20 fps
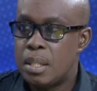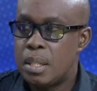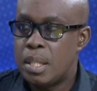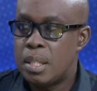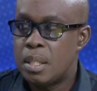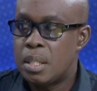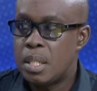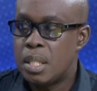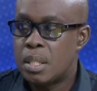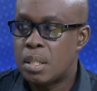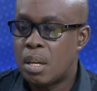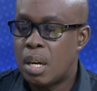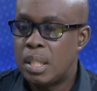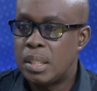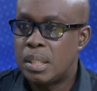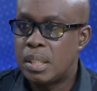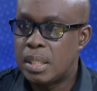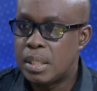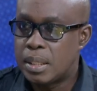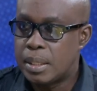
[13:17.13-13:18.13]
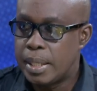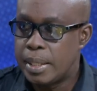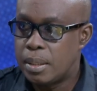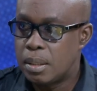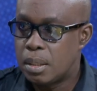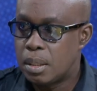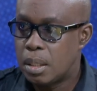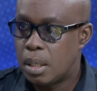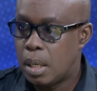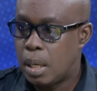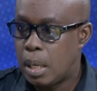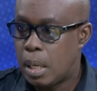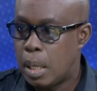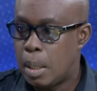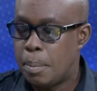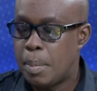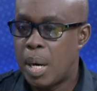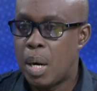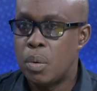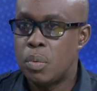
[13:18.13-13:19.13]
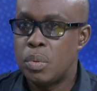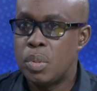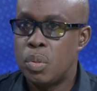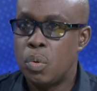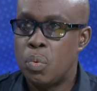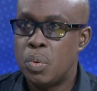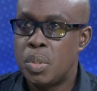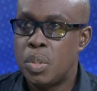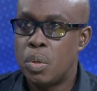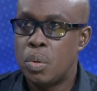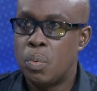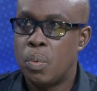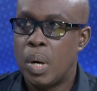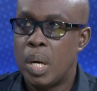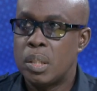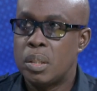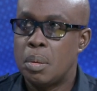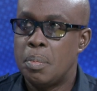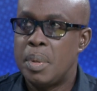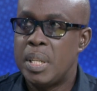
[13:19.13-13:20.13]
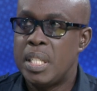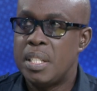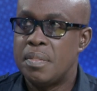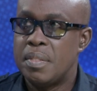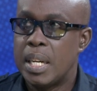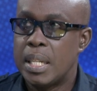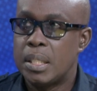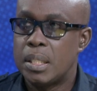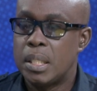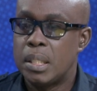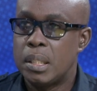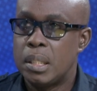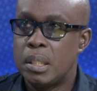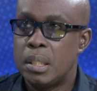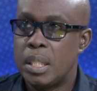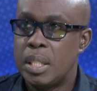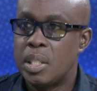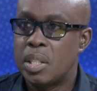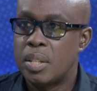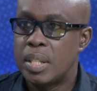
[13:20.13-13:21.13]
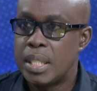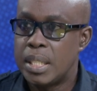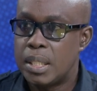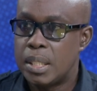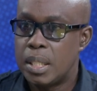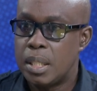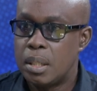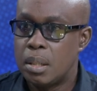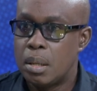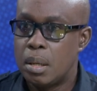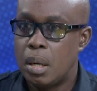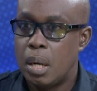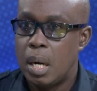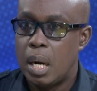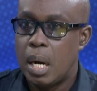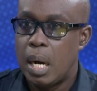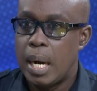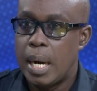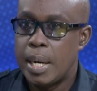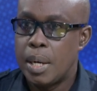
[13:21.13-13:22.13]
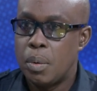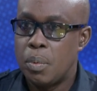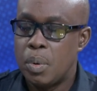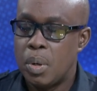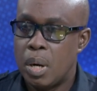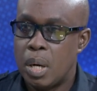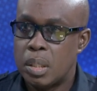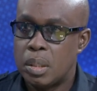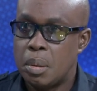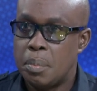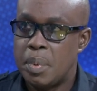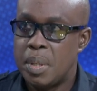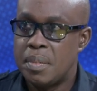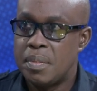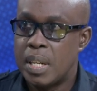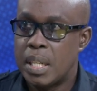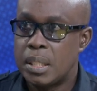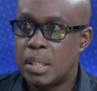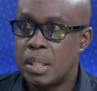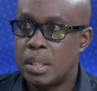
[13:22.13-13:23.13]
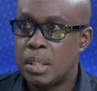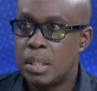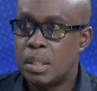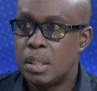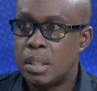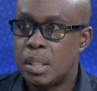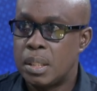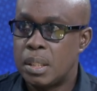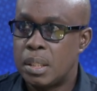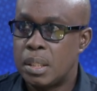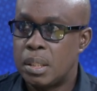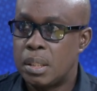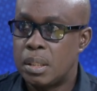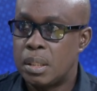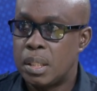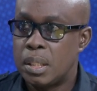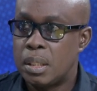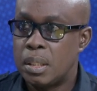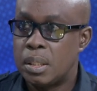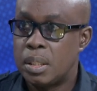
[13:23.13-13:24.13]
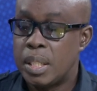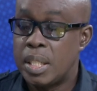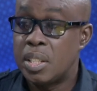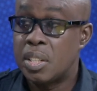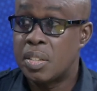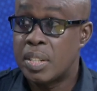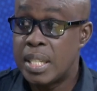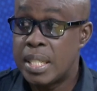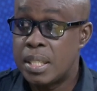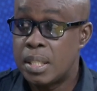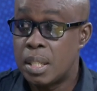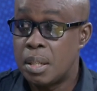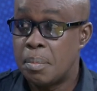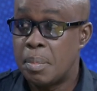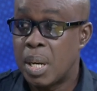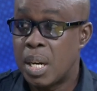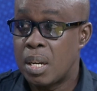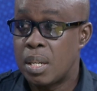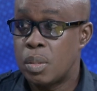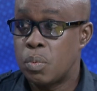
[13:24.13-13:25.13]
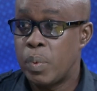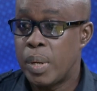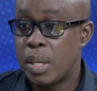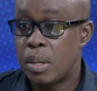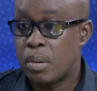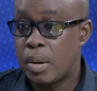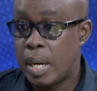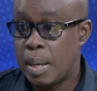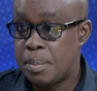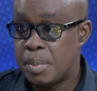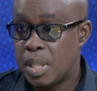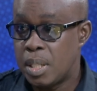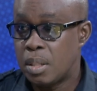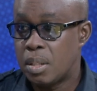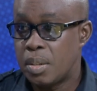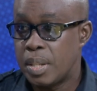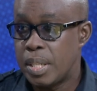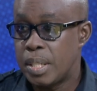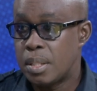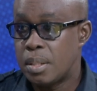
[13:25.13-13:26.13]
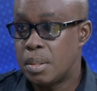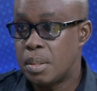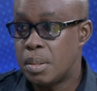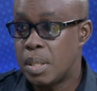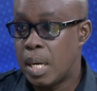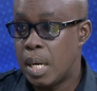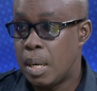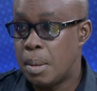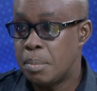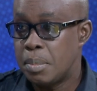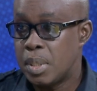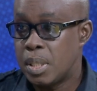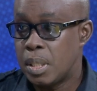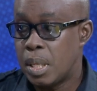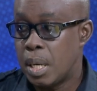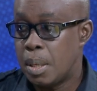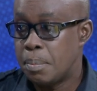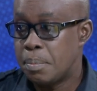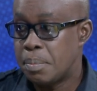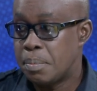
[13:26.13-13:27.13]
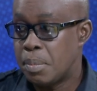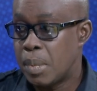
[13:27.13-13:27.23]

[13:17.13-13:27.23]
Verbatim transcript: is, is consistent. Um, you would, you'd want to believe that it is increasing. And I would want to believe that it is, it is, it is increasing because when crimes increase, um, um,